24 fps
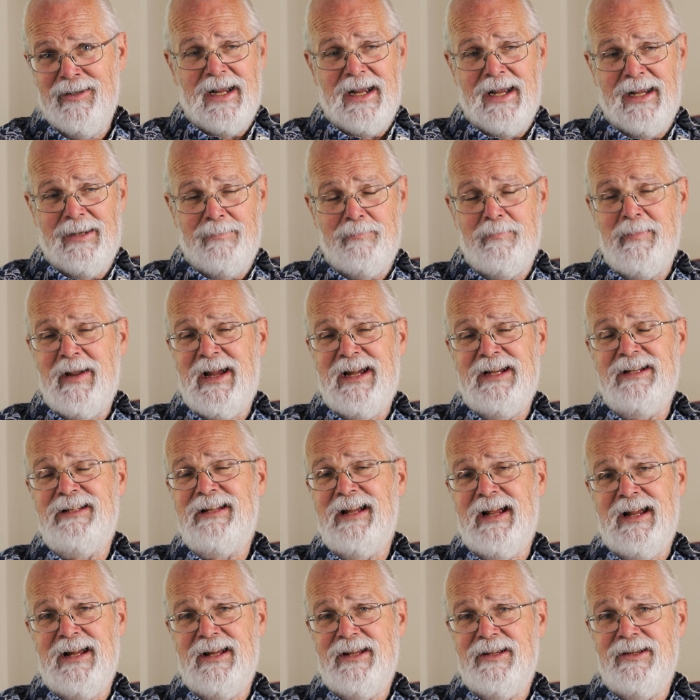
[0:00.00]
and
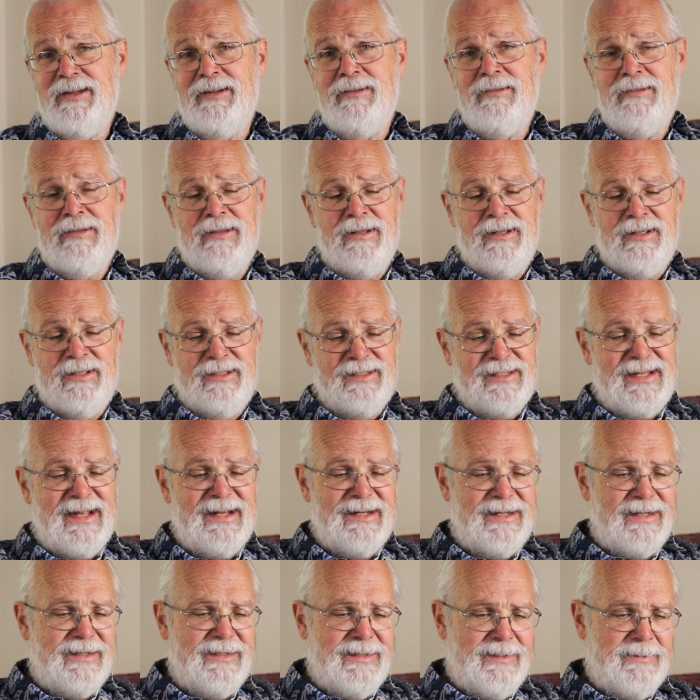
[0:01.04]
maintain
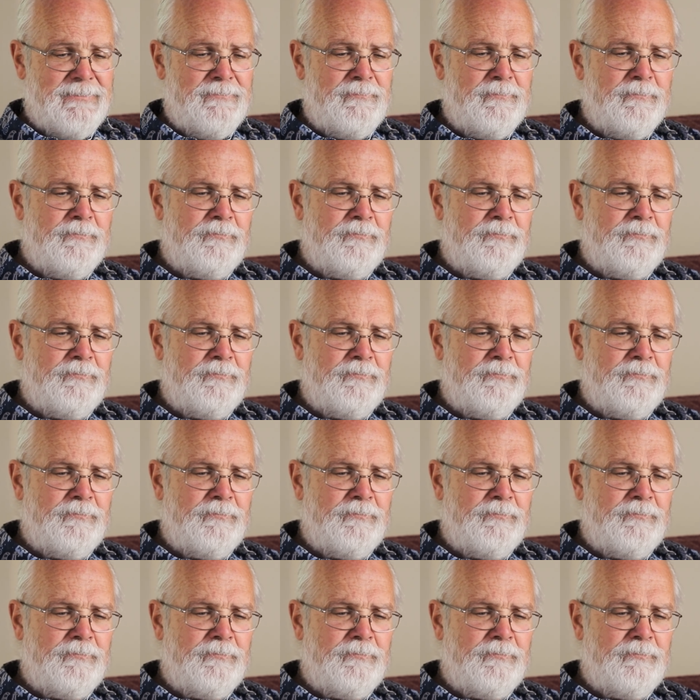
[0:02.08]
sanity?